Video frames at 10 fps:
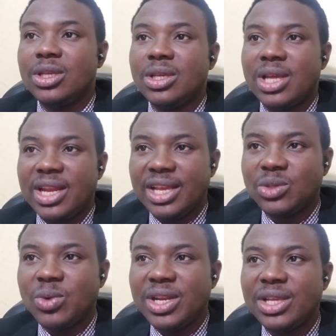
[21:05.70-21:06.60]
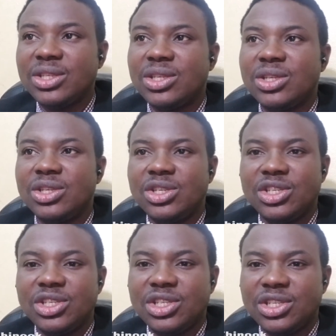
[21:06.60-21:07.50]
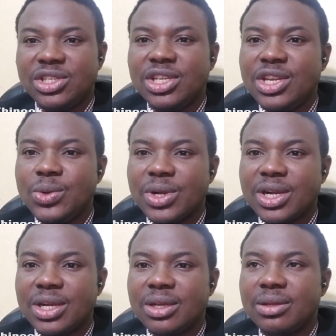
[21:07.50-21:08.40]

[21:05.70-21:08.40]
Our next word is Chinook.